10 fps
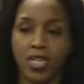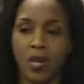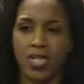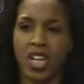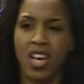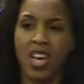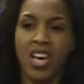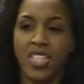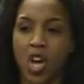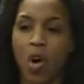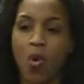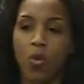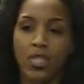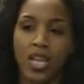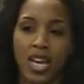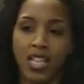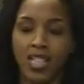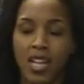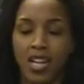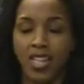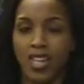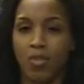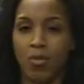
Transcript: So it's it's a whole day. It's kind of like a